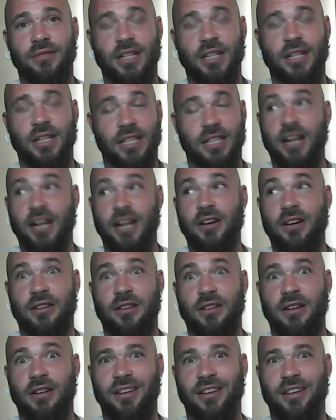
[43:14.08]
It's
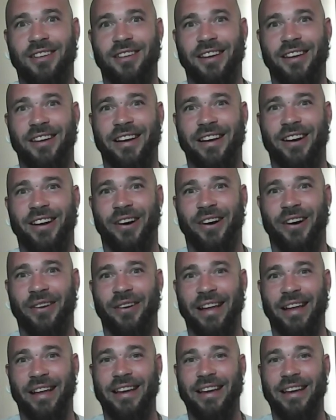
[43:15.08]
here.
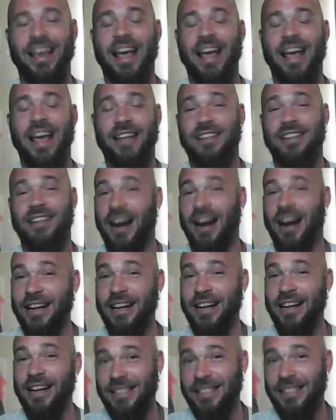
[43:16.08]
Like it's not
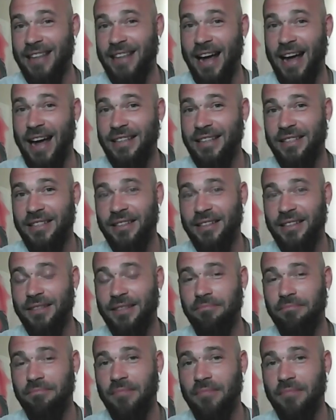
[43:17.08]
an insect.
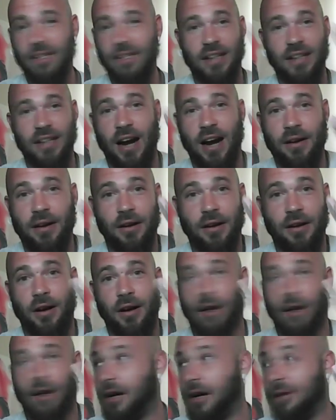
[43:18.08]
It's not
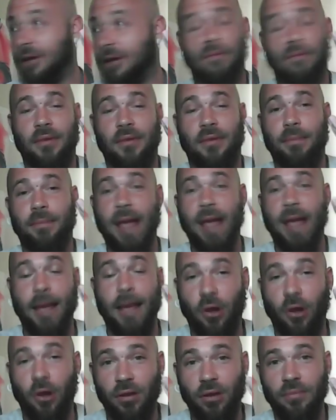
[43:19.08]
a
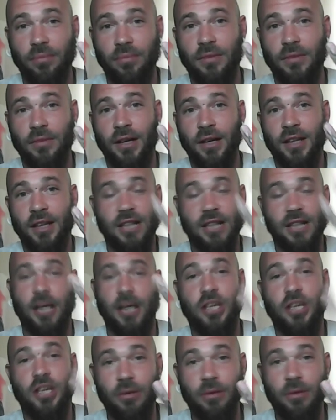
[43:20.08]
mammal. It's not
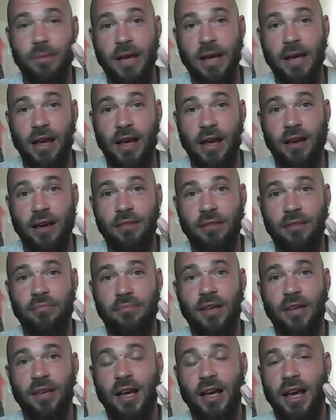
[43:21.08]
a human being.
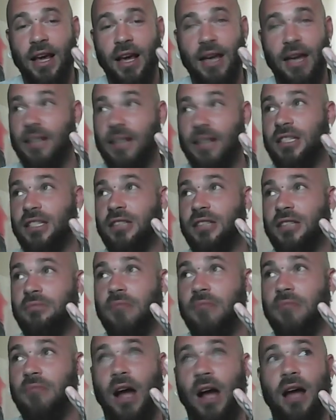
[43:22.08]
It's
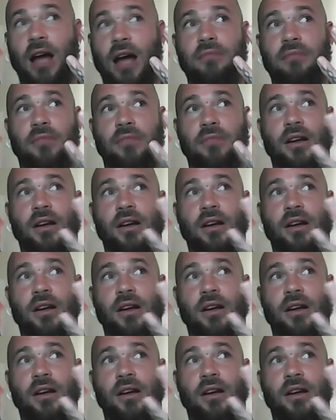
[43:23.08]
not